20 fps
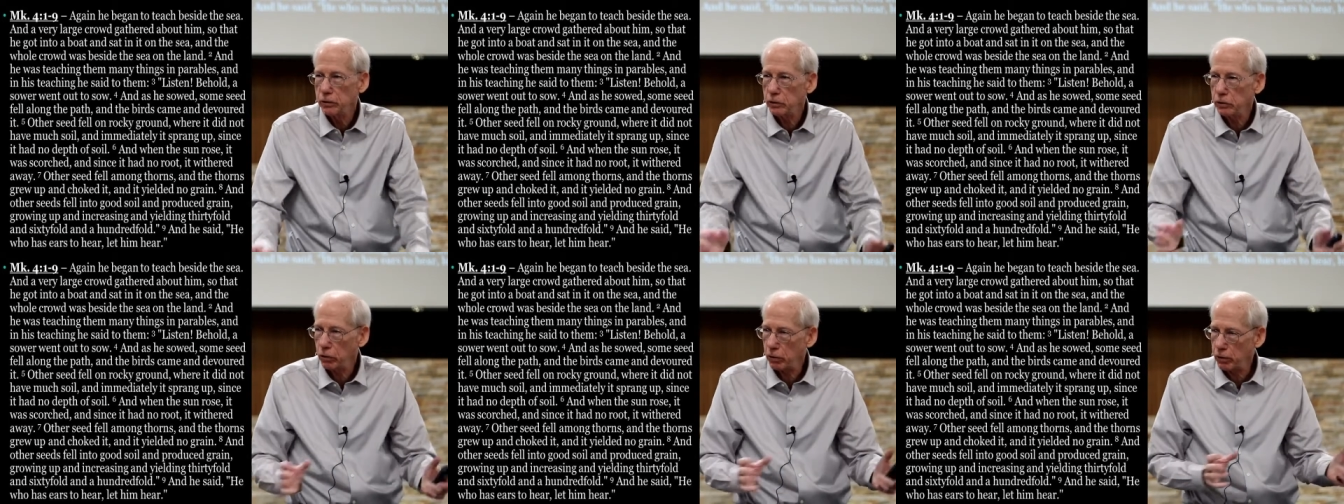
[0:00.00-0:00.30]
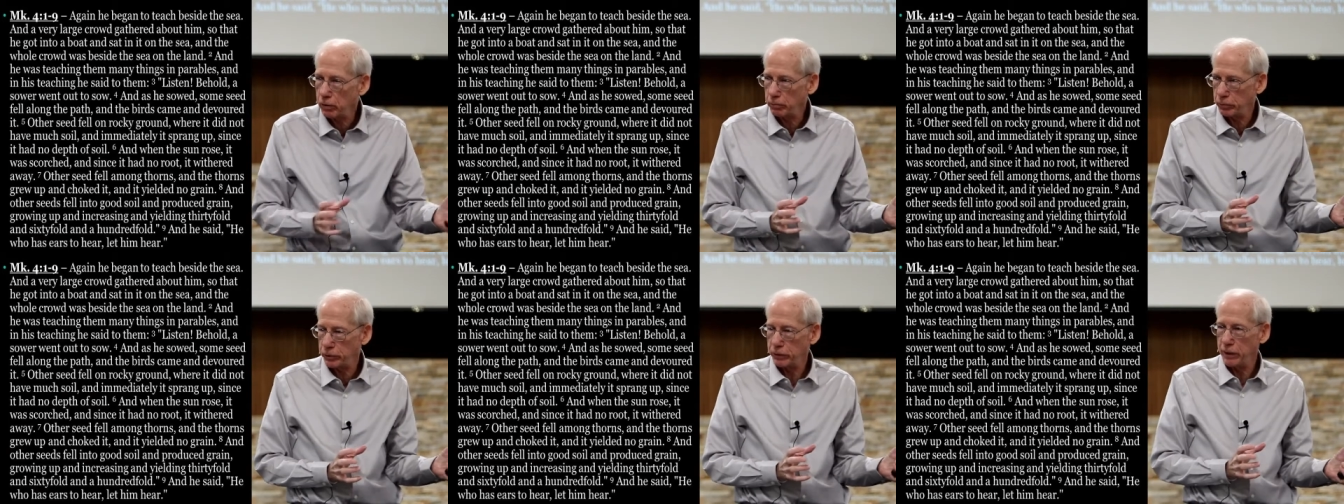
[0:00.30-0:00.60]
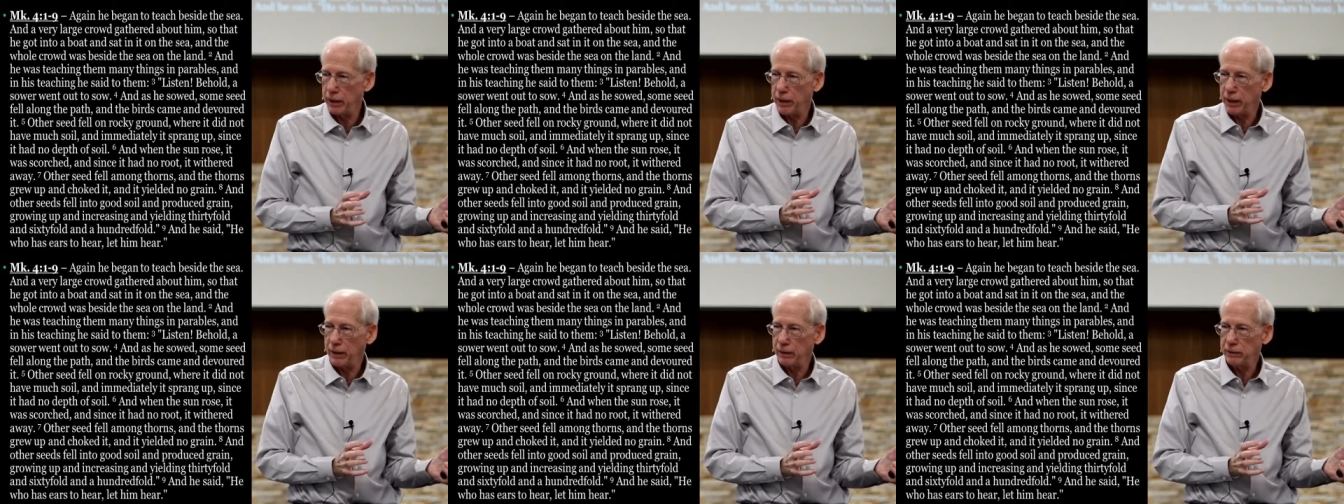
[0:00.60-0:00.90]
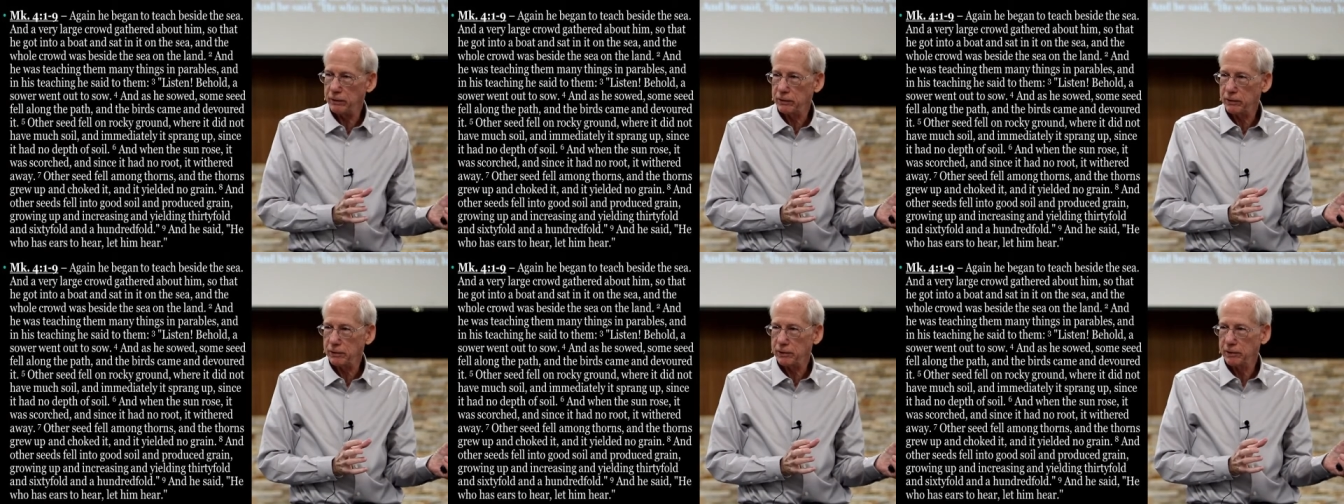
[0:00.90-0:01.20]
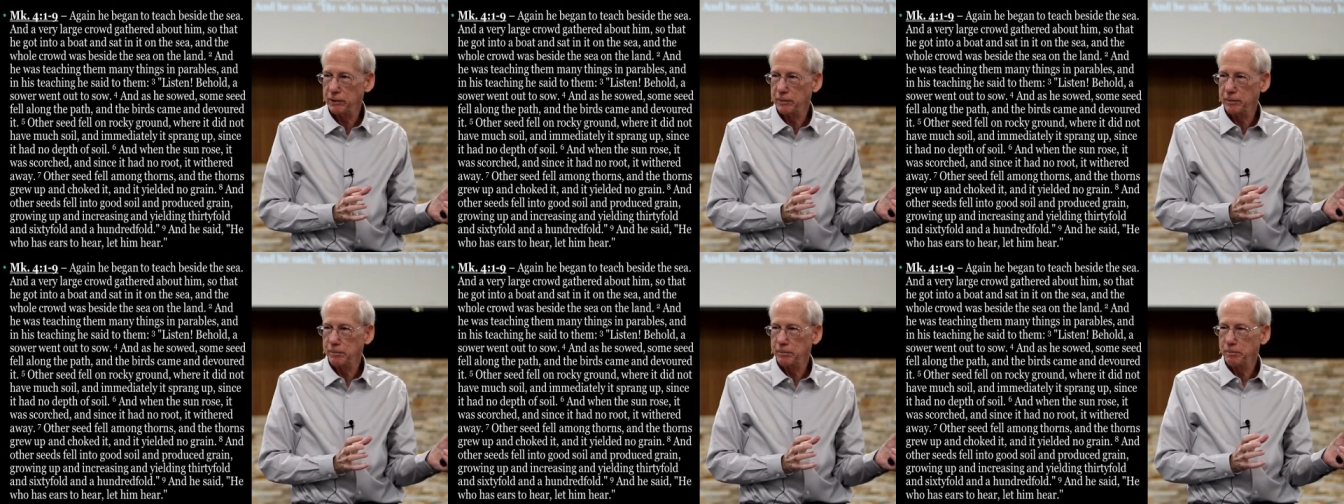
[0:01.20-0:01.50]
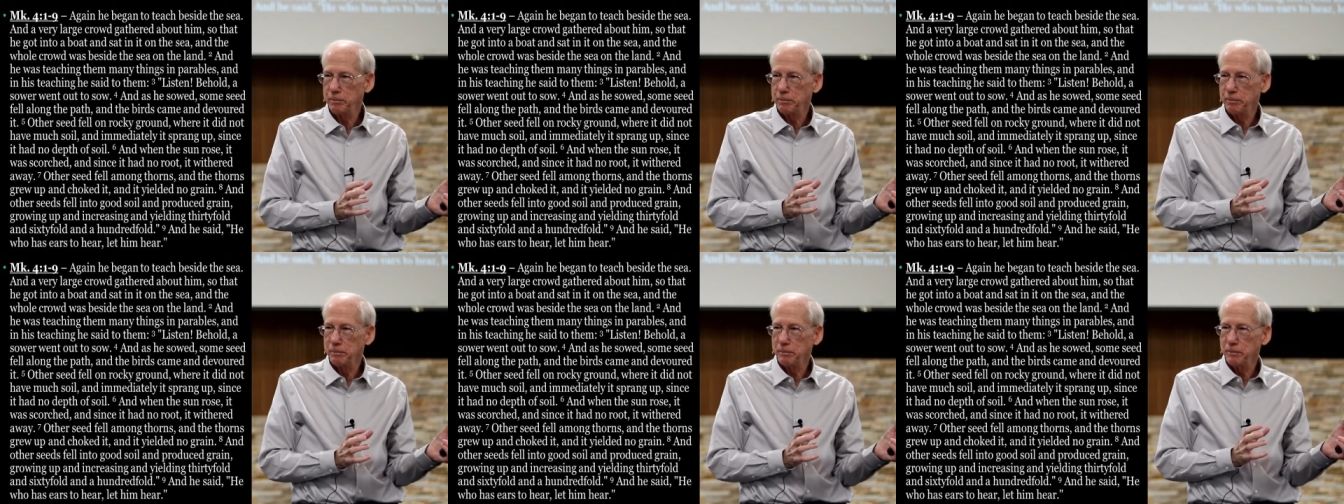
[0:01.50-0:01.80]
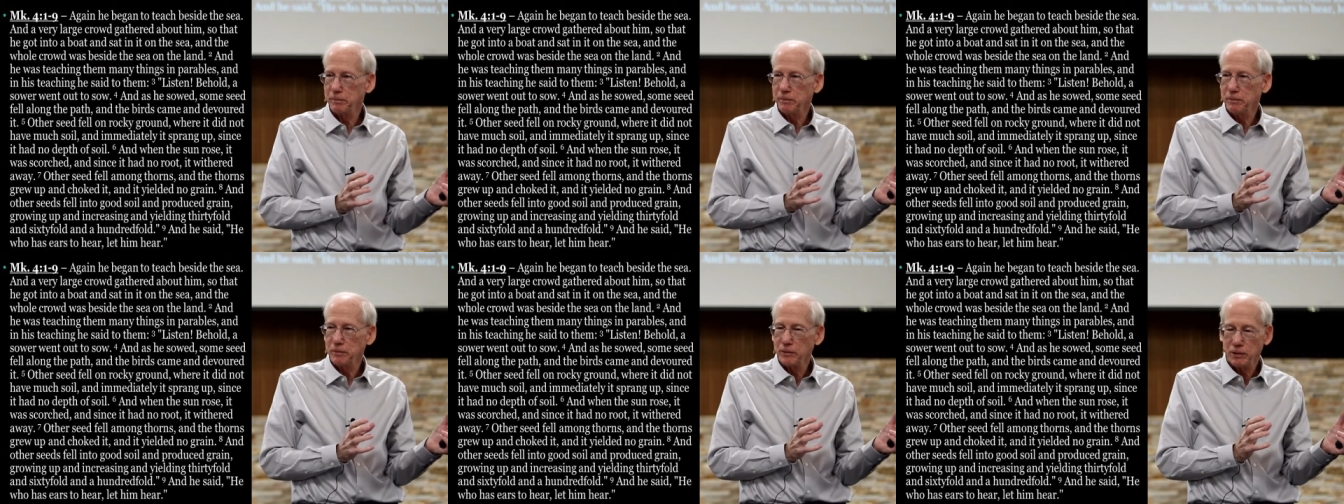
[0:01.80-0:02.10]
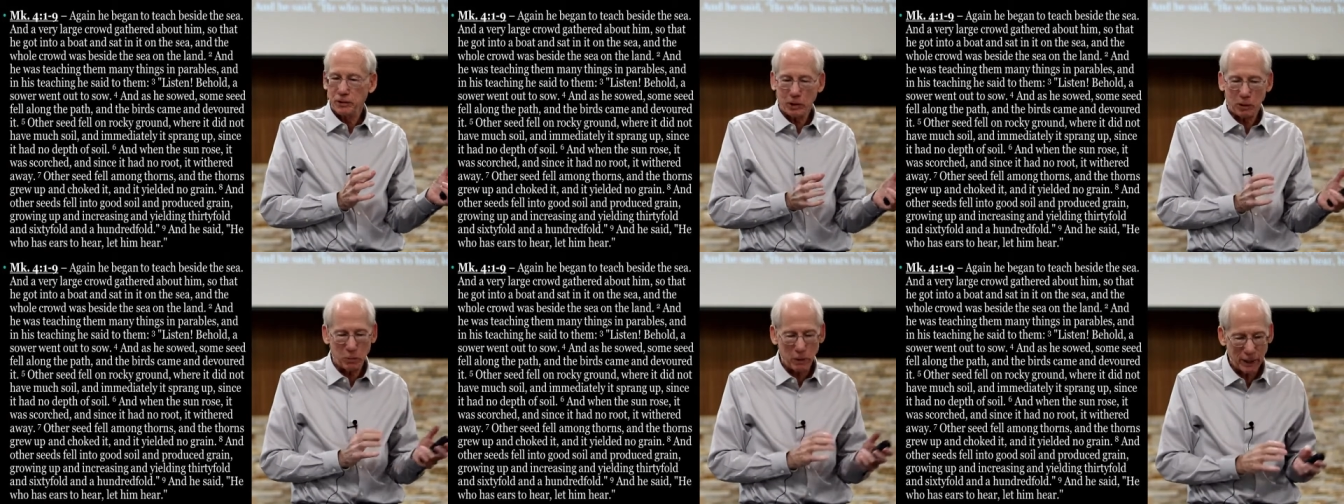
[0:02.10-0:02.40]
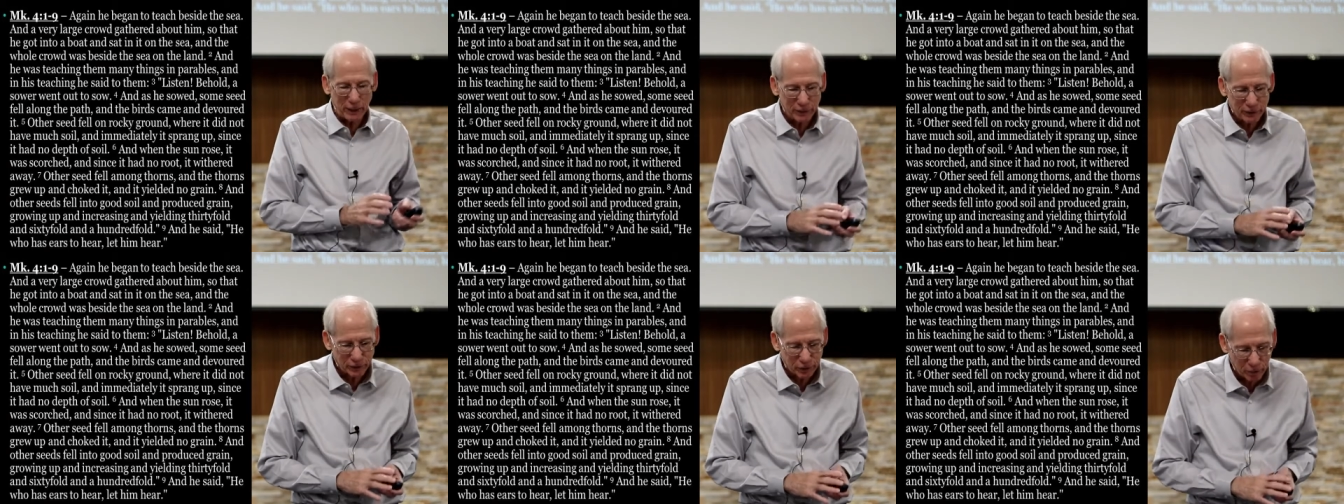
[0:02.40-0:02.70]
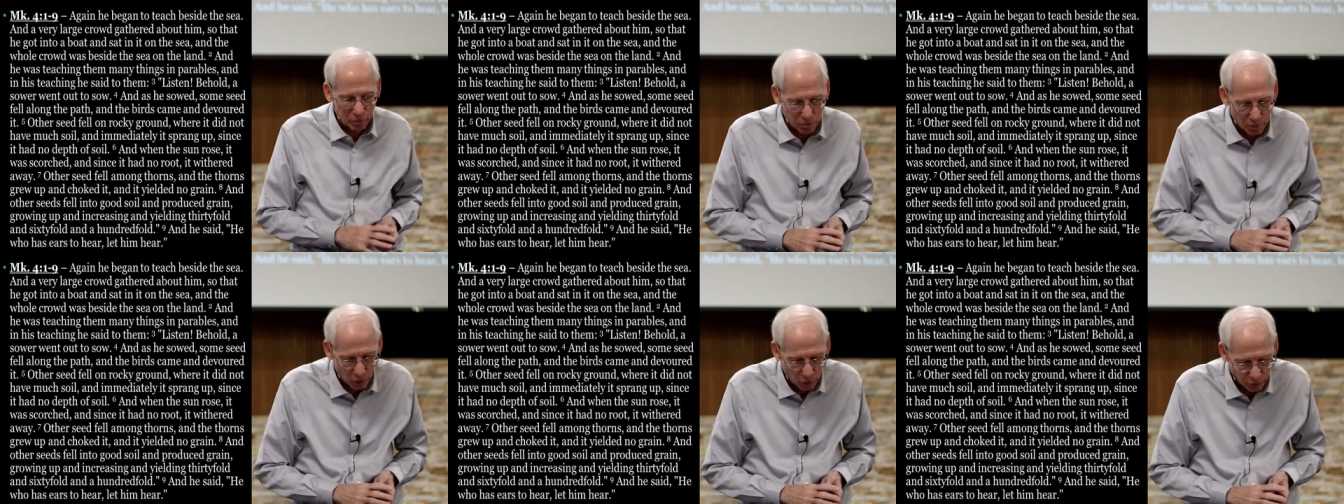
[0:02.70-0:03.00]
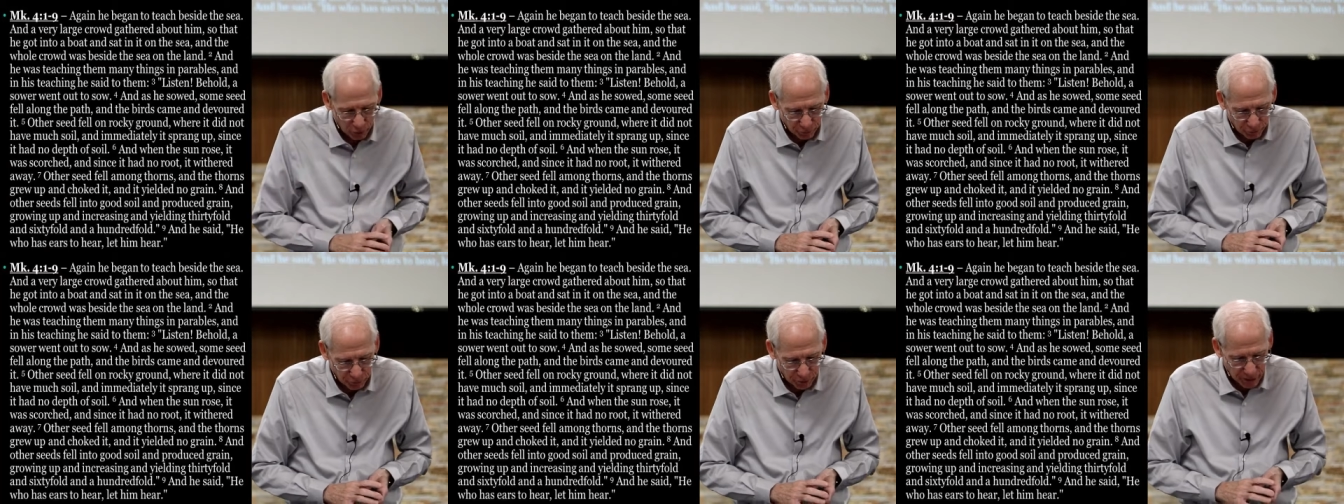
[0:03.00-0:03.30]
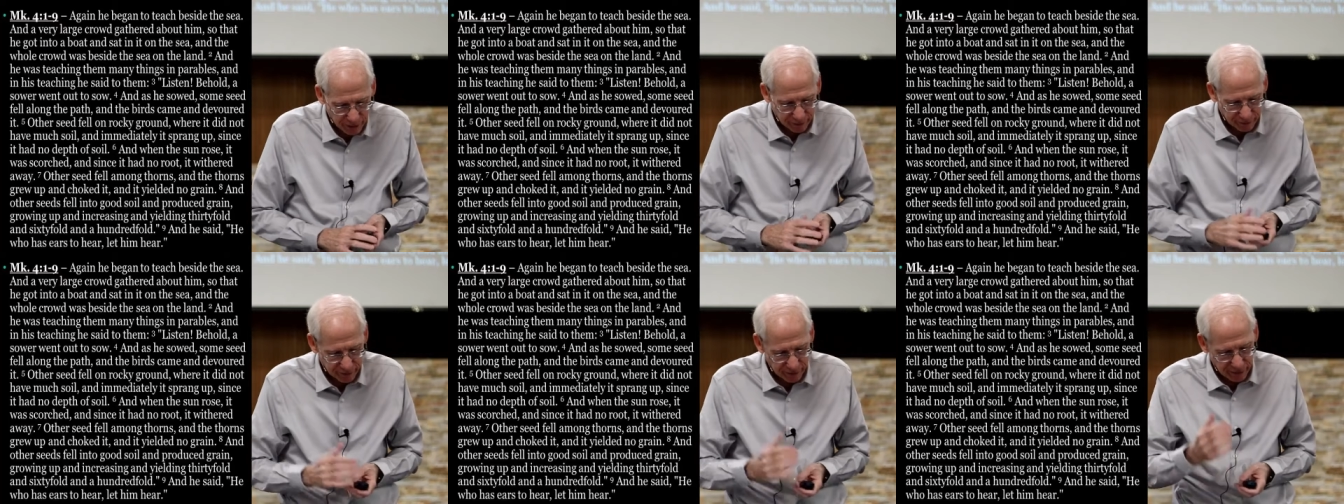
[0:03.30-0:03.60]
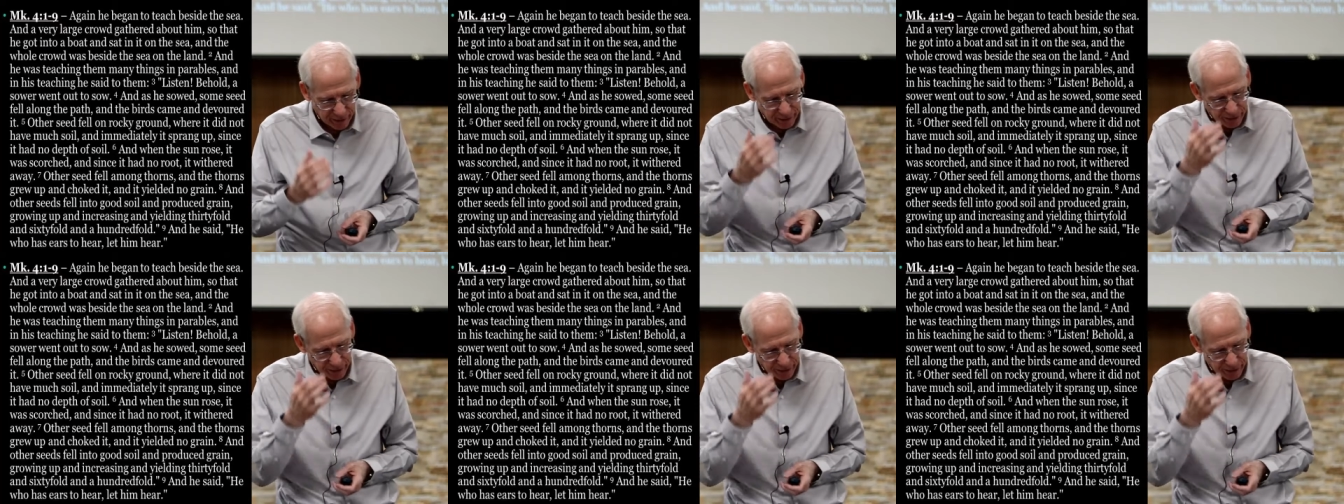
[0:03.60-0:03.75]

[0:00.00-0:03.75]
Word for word: circumstance so as to motivate